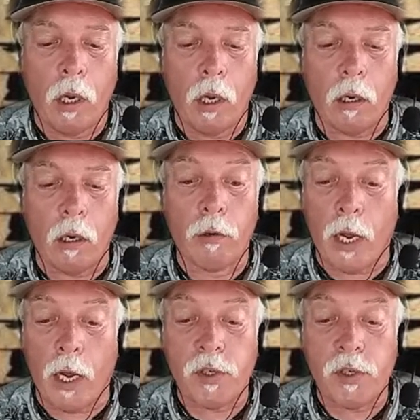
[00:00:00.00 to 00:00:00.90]
Other than what
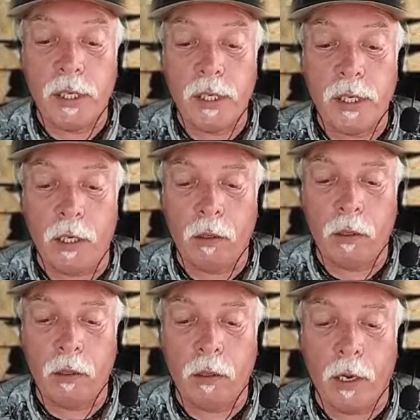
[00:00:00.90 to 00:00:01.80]
I've seen
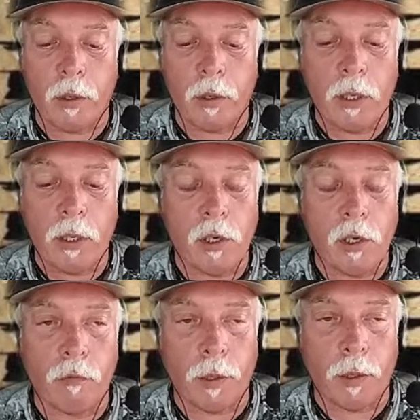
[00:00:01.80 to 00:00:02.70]
actually
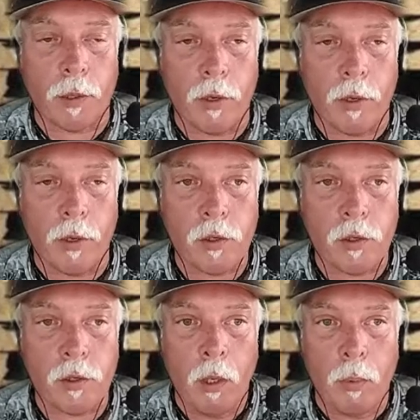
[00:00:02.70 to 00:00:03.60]
myself take place.
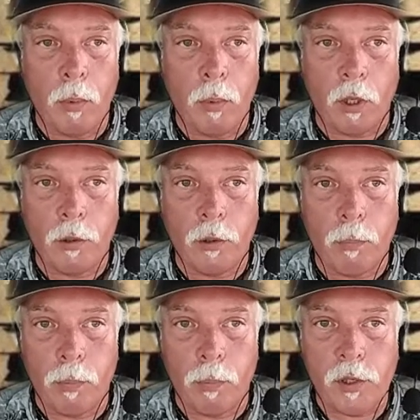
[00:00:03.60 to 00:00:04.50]
But the
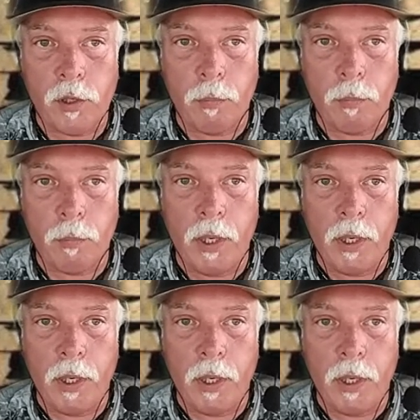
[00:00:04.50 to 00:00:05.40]
purpose
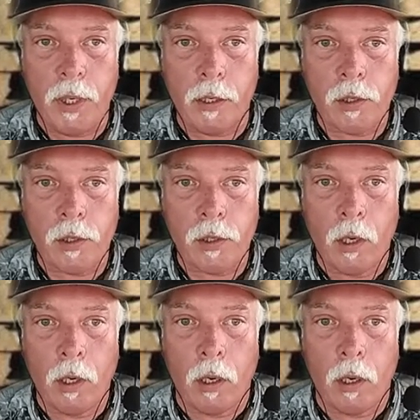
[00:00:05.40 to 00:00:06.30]
behind it is
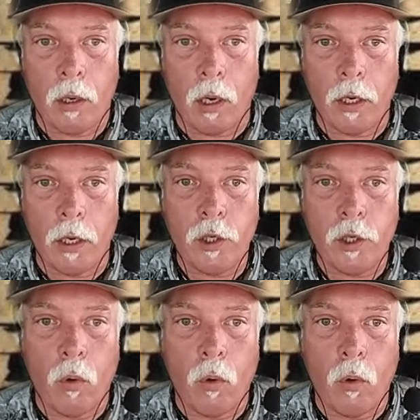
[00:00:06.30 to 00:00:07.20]

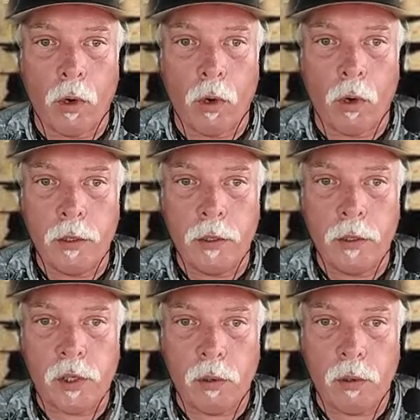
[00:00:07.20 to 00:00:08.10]
each court case
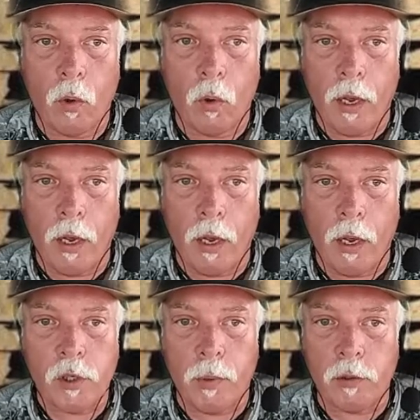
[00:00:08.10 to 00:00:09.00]
will have
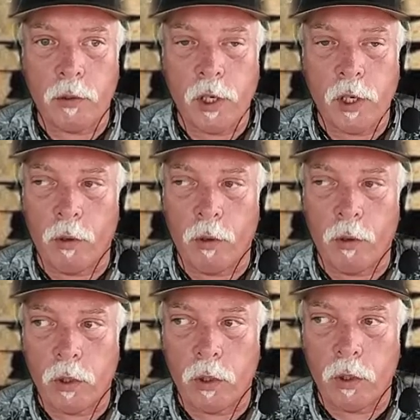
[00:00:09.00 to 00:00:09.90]
something similar to
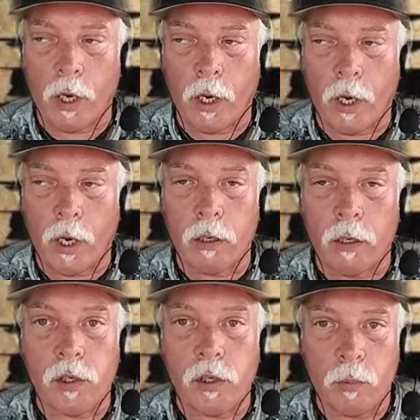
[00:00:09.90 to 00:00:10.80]
what's called like a
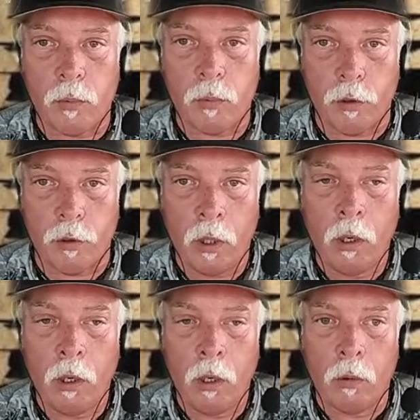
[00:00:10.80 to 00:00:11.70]
sum certain,
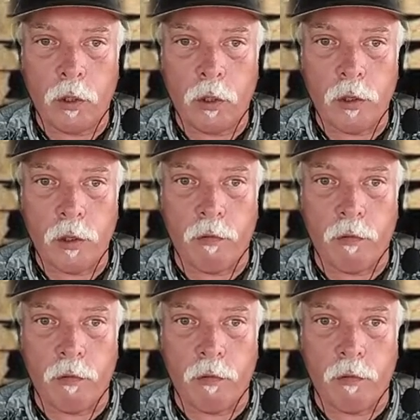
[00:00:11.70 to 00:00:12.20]
which is the